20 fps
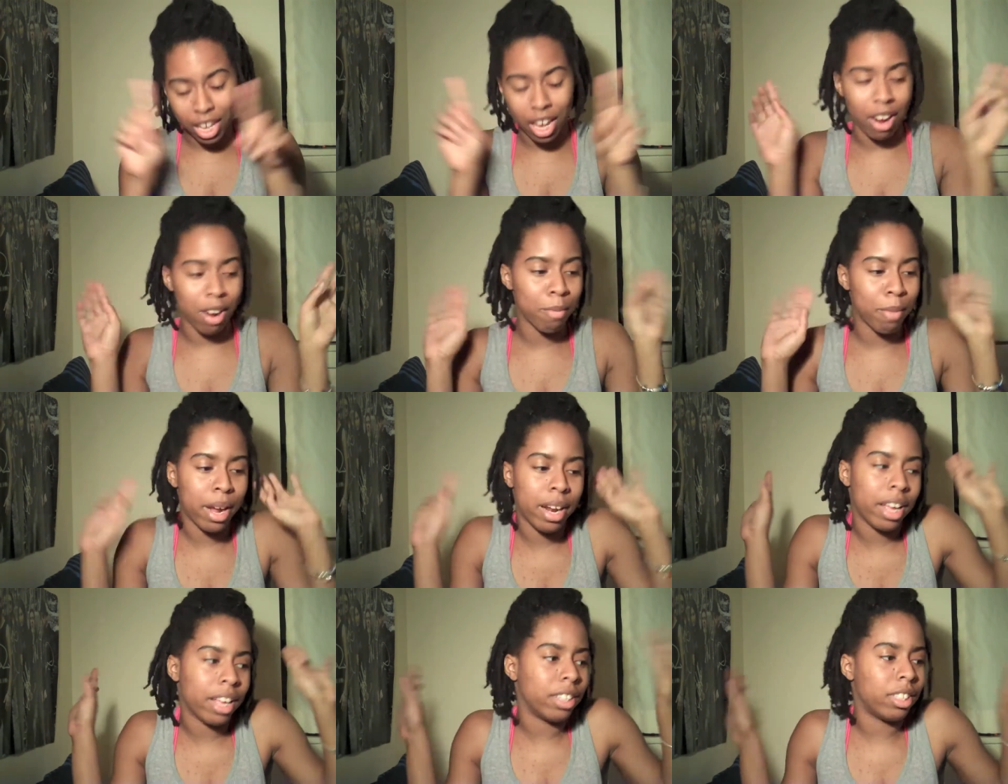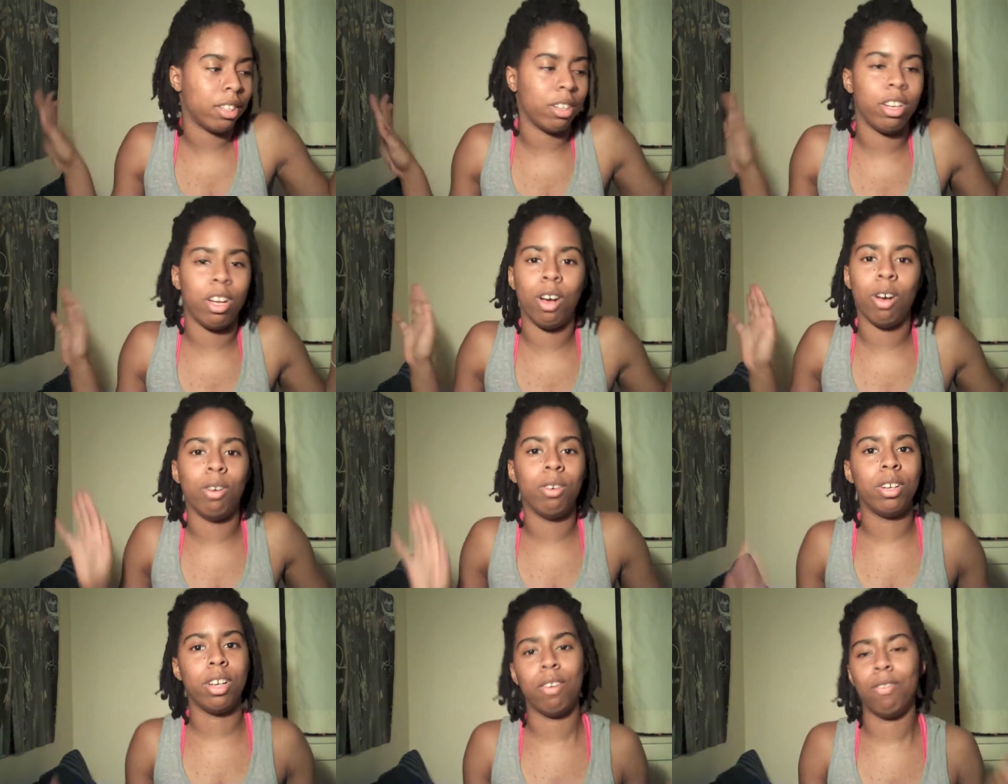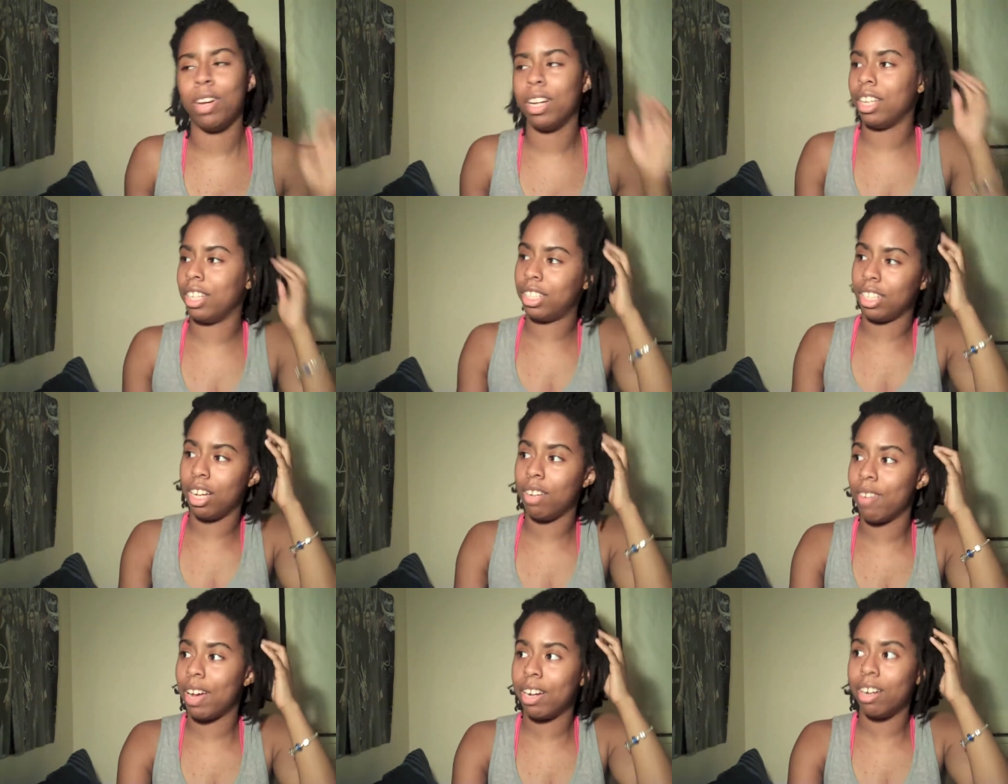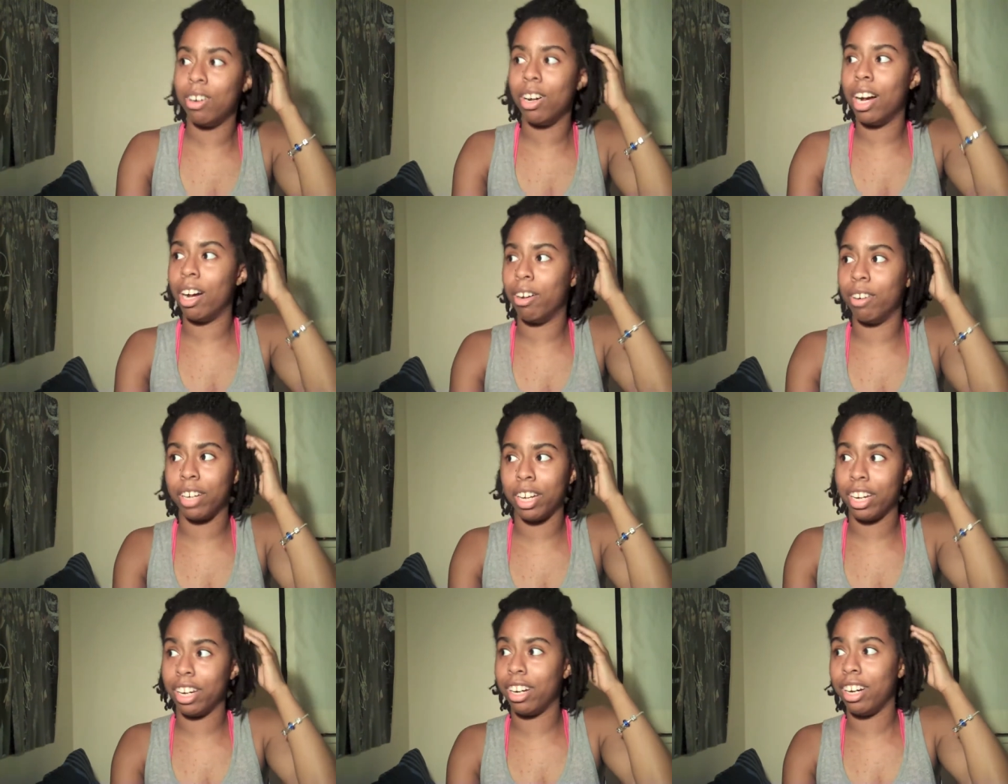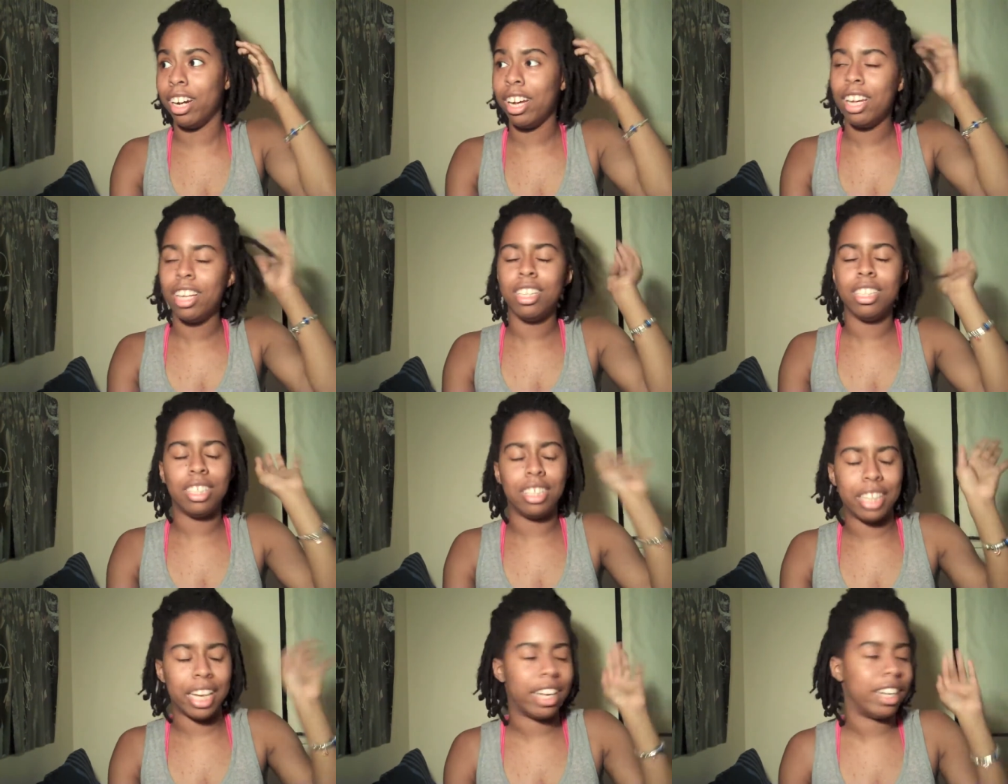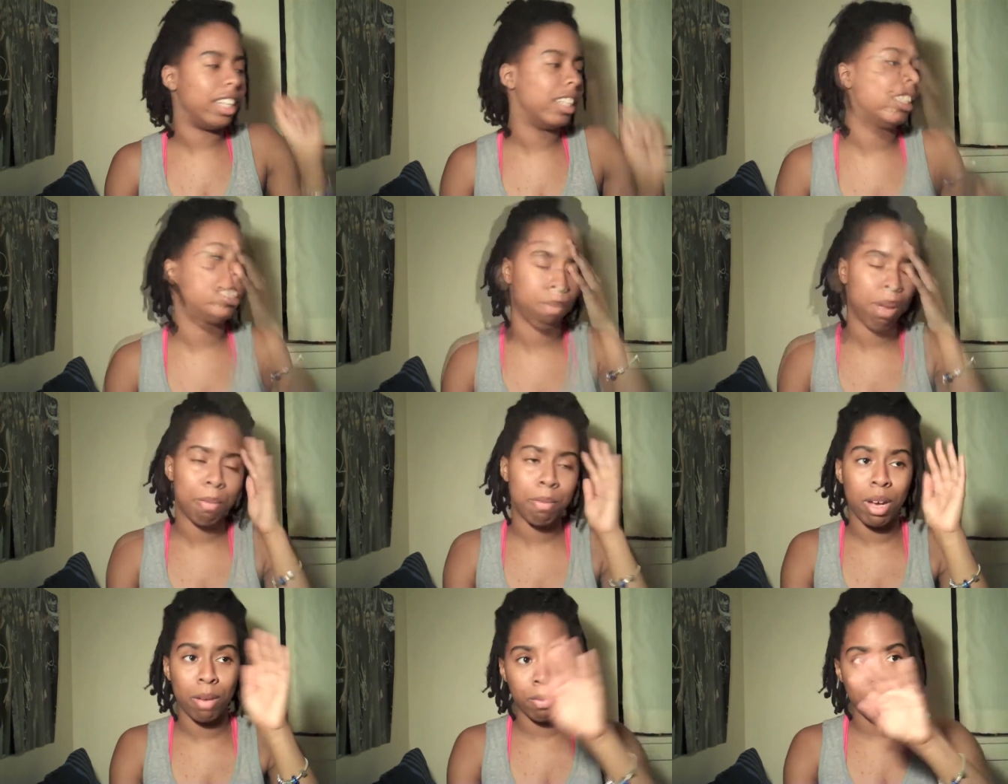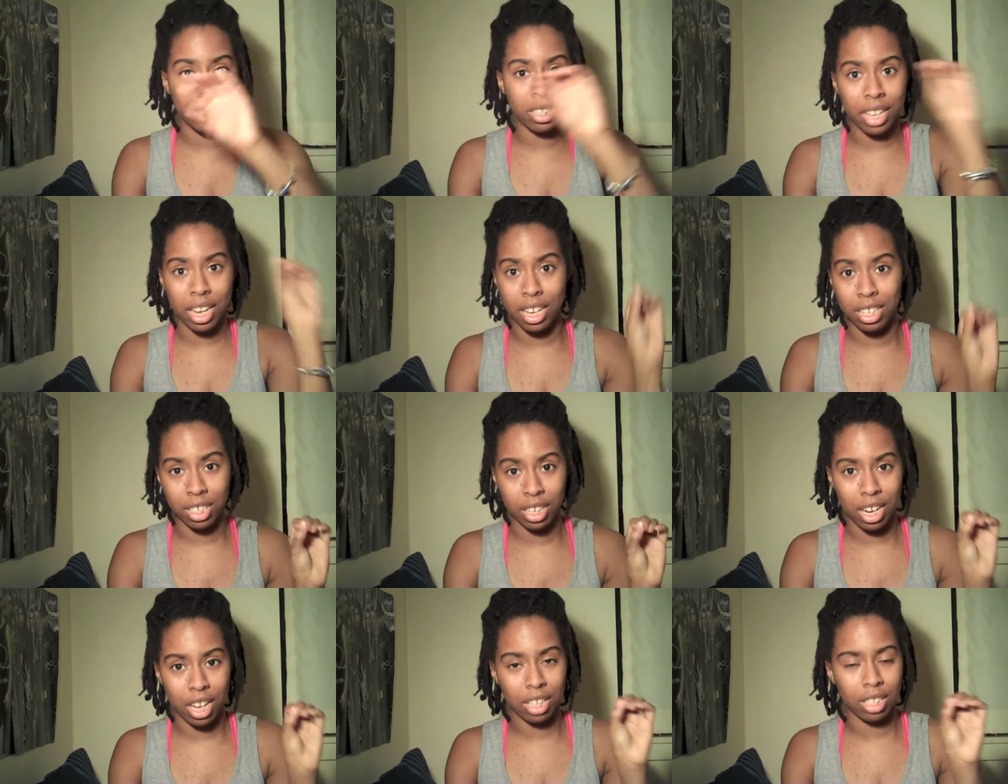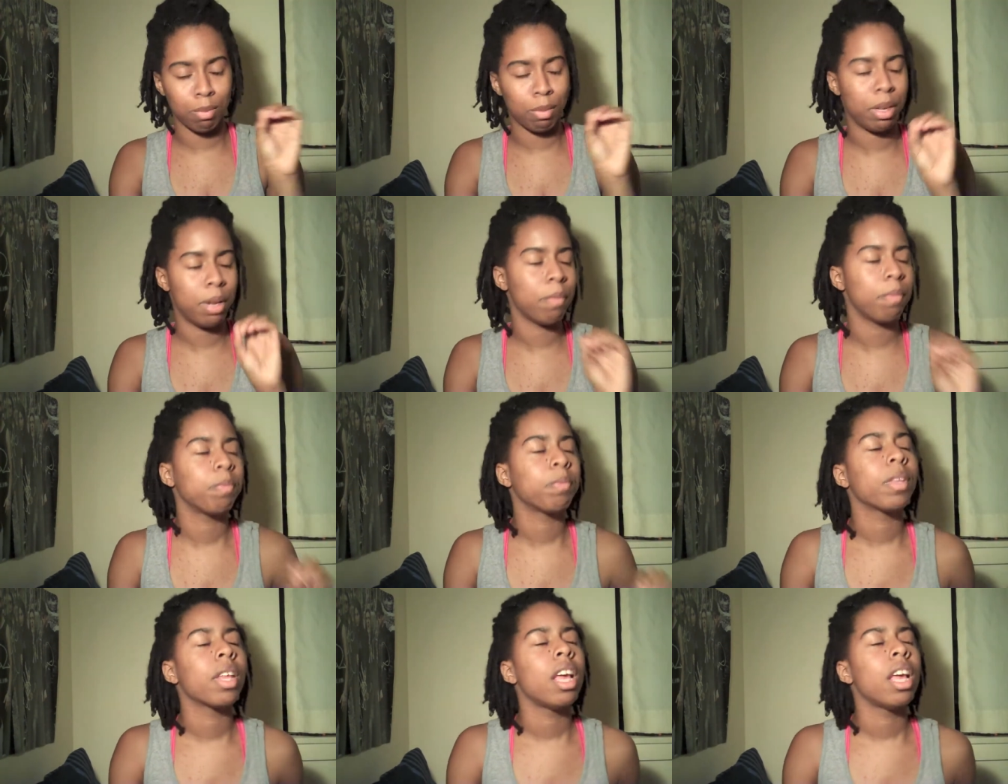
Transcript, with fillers: Everybody else, go go fuck yourself. I don't, I don't care. Stay. That's my public stance announcement.